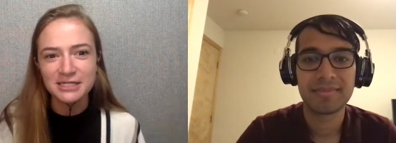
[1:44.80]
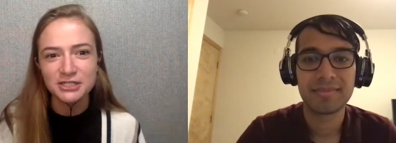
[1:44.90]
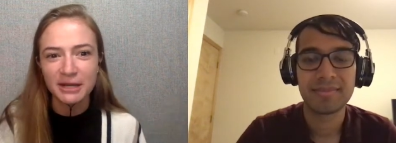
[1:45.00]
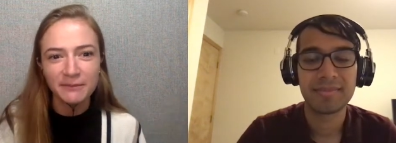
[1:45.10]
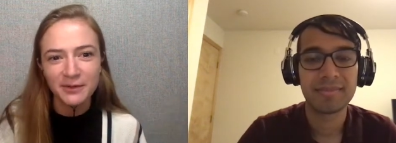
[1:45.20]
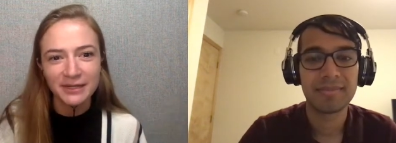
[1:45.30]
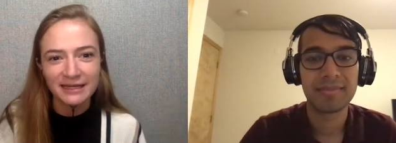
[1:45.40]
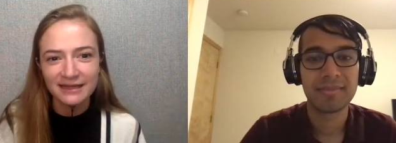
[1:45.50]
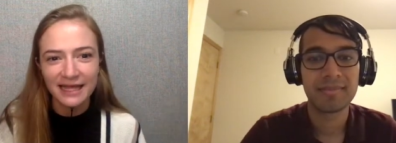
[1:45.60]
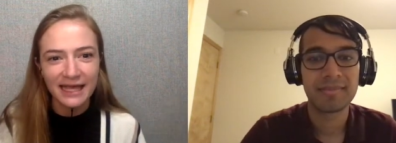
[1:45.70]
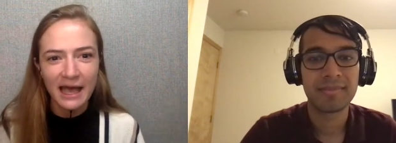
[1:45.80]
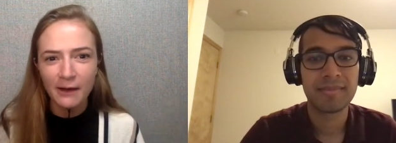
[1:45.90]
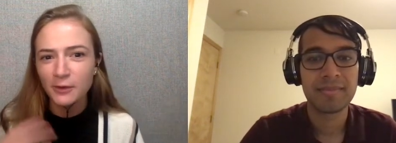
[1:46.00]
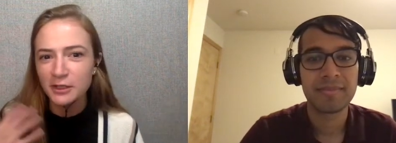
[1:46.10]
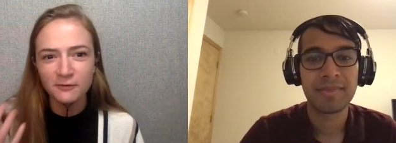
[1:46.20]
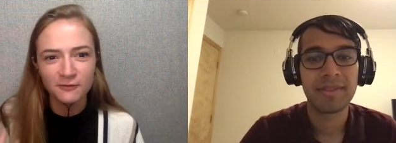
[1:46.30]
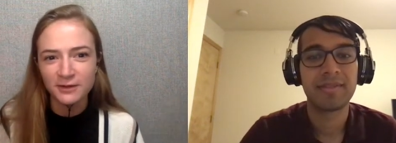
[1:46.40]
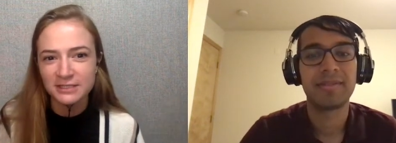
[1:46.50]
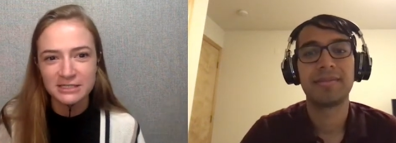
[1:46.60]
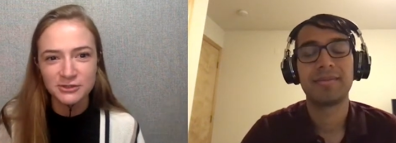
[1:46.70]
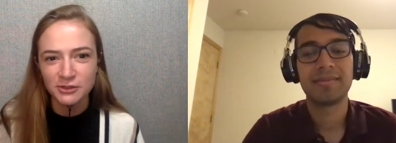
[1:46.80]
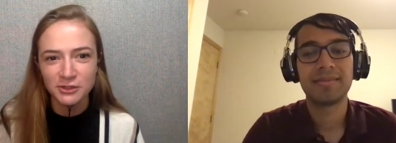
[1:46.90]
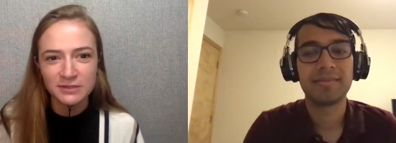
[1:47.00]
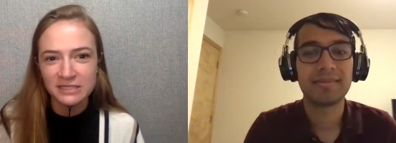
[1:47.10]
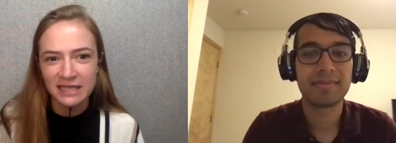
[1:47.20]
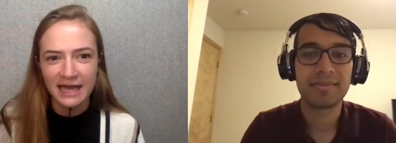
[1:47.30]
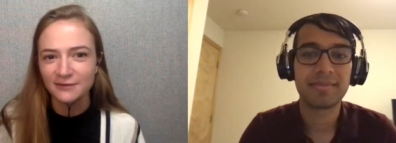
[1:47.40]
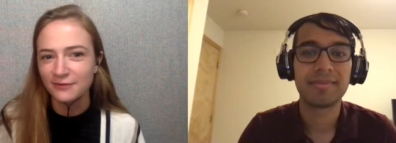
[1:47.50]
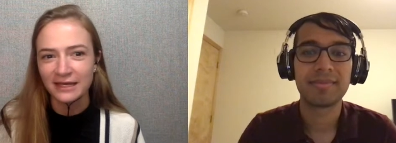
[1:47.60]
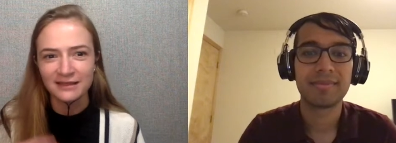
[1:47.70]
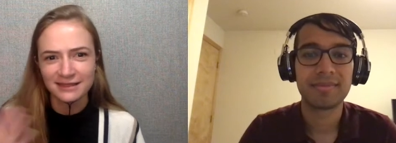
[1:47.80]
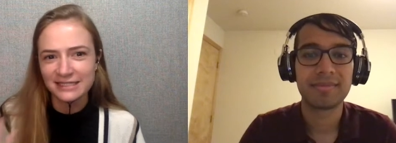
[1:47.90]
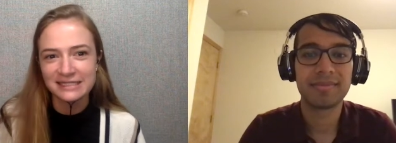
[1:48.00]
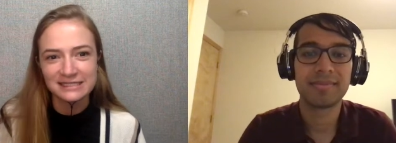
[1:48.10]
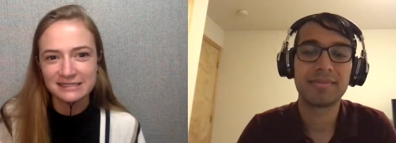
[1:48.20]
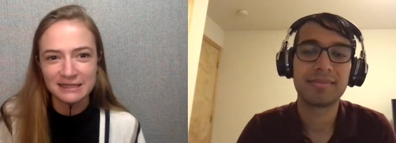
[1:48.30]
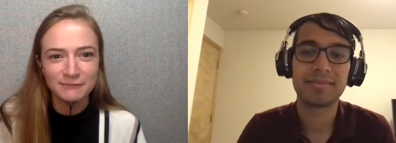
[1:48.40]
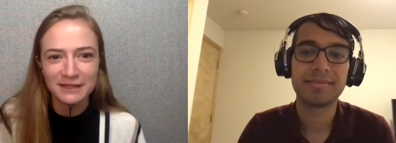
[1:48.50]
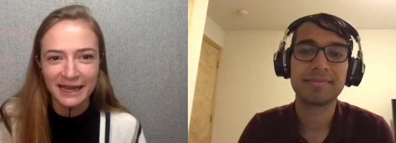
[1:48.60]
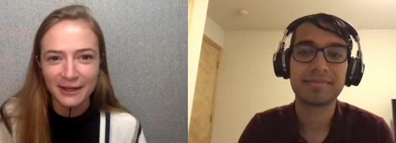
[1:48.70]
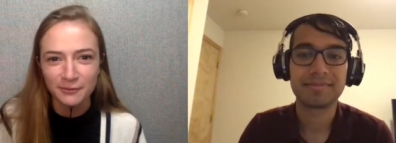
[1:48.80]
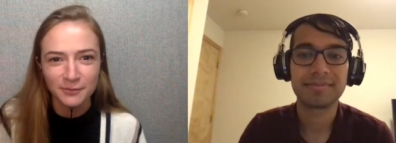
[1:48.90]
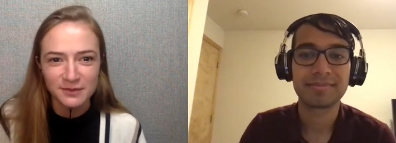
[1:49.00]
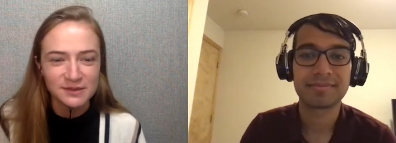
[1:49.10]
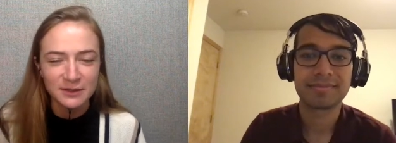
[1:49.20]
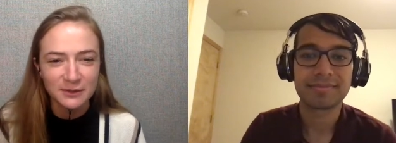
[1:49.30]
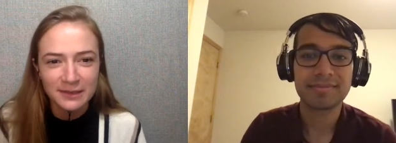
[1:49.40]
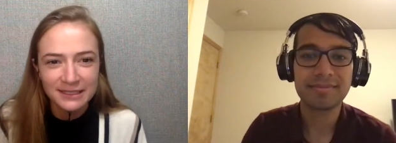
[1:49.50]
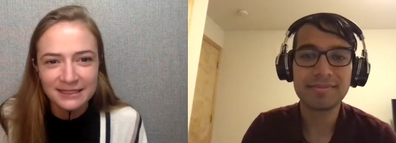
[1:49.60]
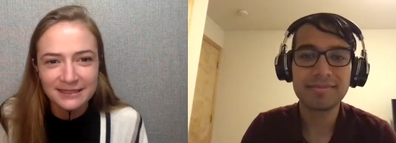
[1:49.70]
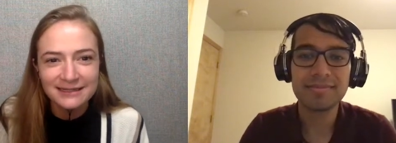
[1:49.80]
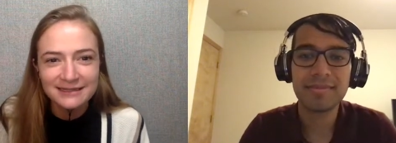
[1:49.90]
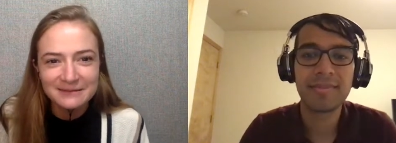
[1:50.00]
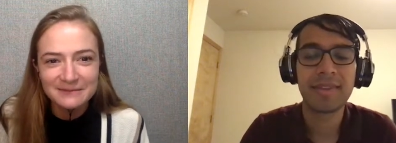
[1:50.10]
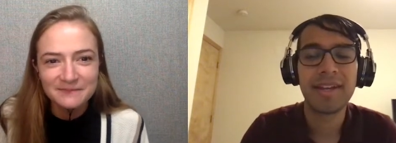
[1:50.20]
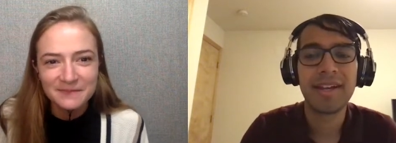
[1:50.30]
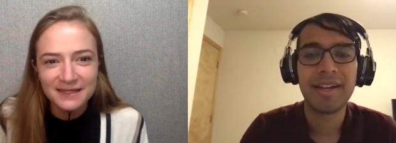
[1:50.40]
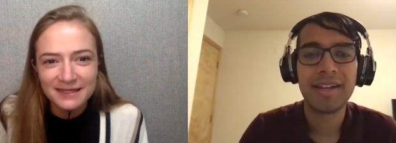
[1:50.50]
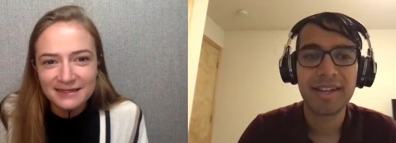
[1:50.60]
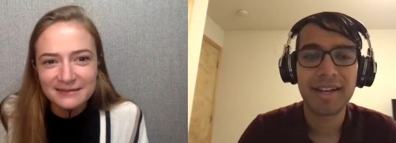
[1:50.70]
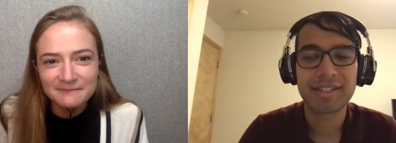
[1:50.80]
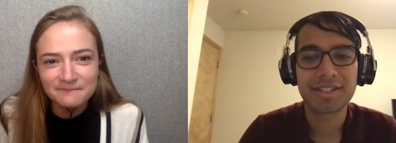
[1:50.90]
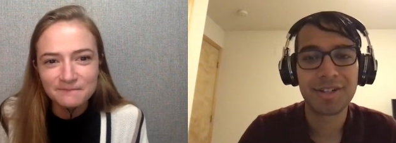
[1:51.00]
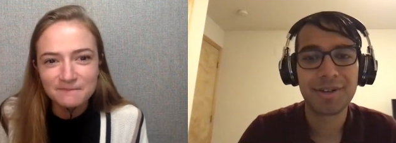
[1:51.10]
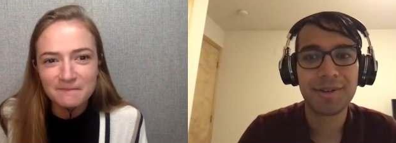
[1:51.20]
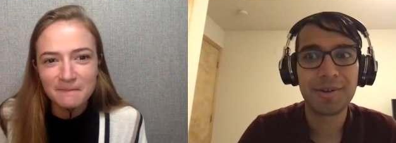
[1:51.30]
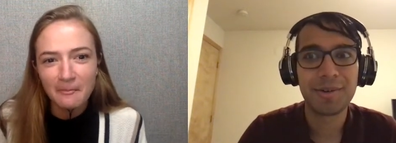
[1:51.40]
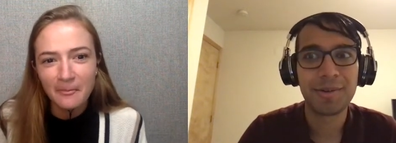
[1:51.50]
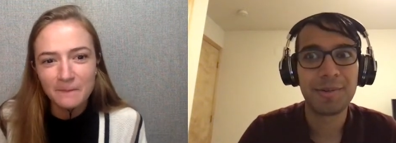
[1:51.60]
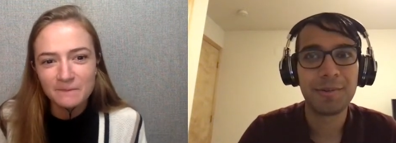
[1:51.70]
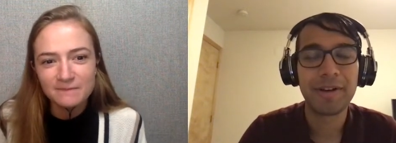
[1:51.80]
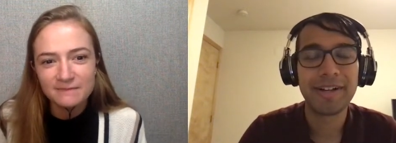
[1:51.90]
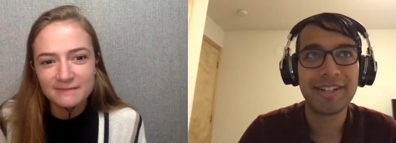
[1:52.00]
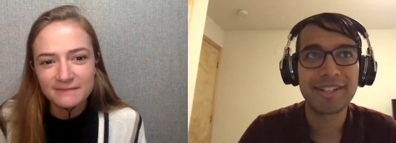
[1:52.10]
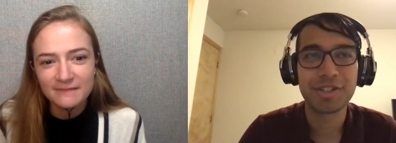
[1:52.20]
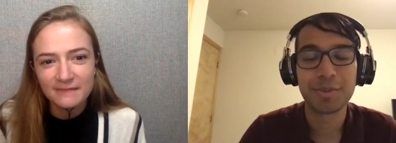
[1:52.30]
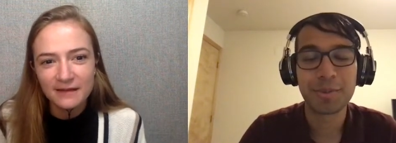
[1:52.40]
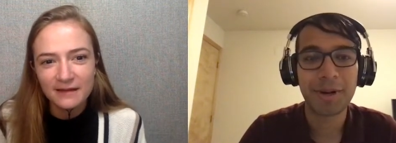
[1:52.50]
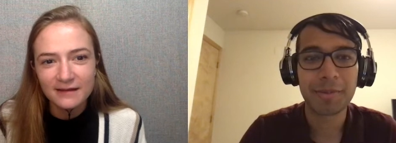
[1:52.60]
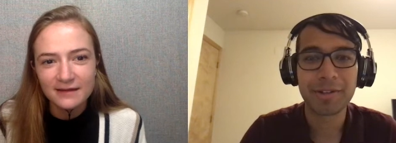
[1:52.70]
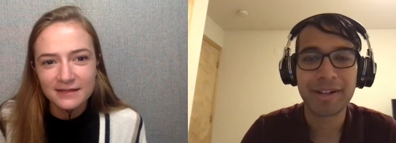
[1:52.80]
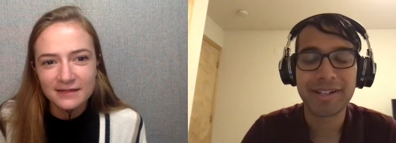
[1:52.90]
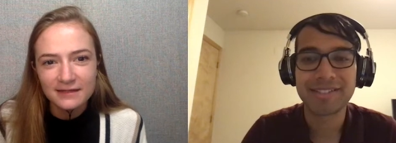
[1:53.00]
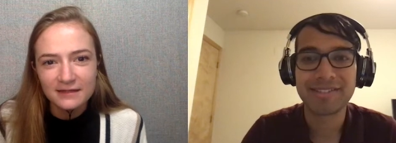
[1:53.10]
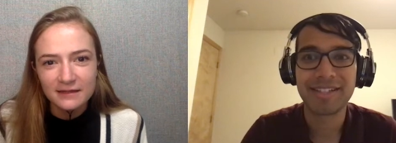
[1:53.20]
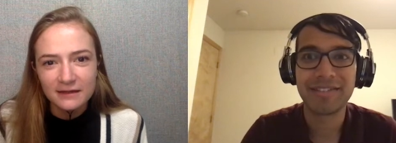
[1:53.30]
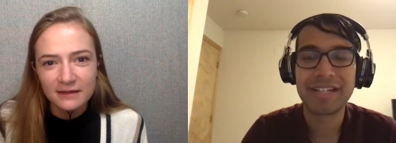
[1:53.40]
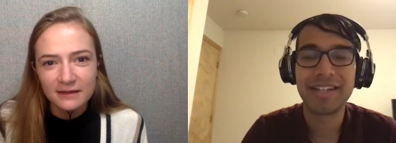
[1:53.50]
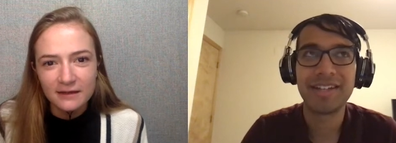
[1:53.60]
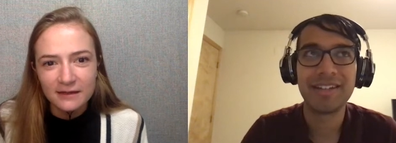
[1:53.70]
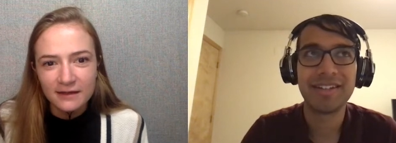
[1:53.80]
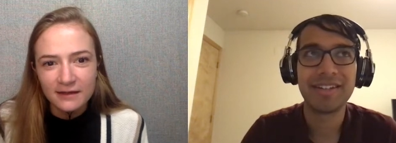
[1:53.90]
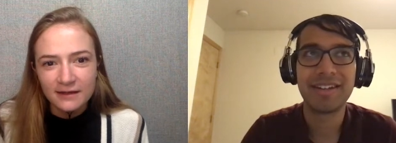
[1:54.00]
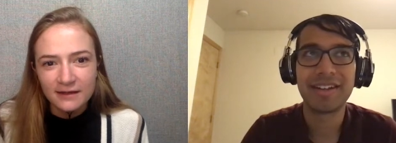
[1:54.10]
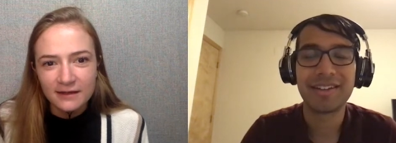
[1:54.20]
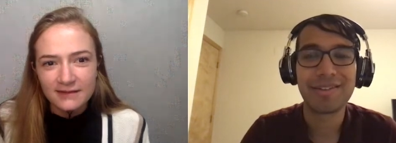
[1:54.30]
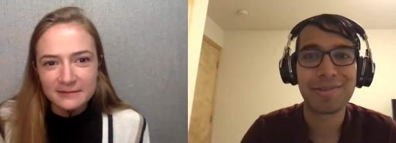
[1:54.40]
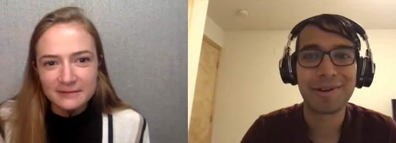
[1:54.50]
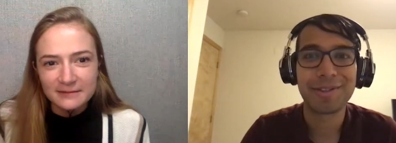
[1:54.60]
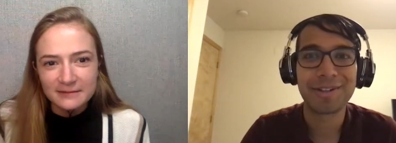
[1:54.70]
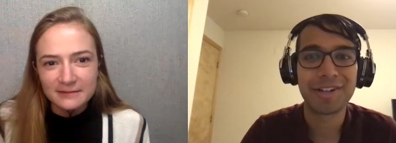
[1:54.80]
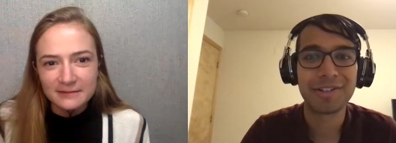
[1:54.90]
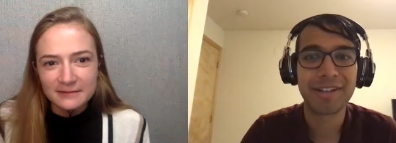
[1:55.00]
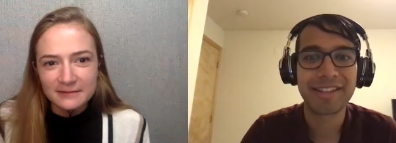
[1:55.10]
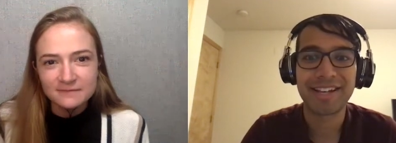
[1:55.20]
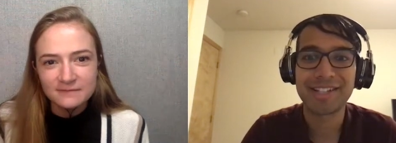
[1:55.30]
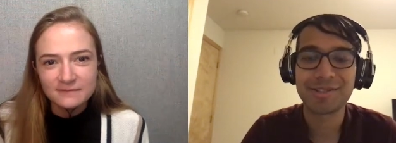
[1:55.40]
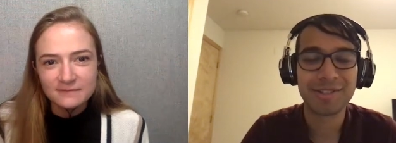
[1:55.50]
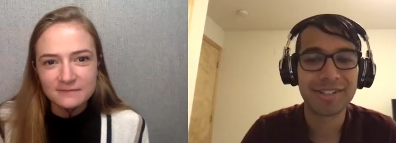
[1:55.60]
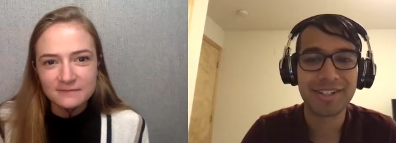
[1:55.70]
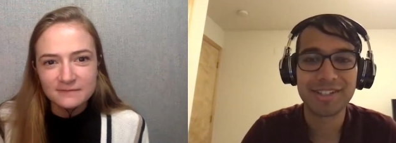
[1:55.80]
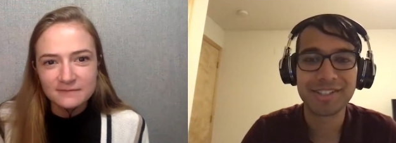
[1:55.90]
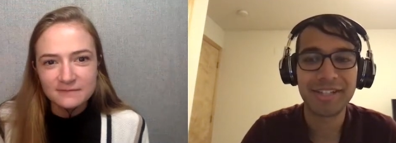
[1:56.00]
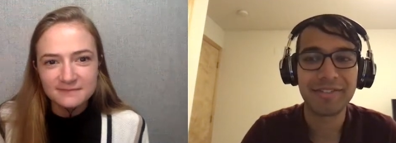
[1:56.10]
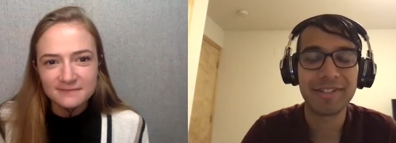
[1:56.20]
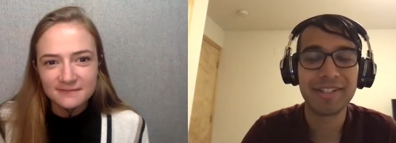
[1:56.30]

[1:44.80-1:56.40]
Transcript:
Speaker 1: Jeopardy? Like how were you first introduced to that of like this is something I could pursue?
Speaker 2: Yeah, so one like super popular activity like throughout the country at the high school and college level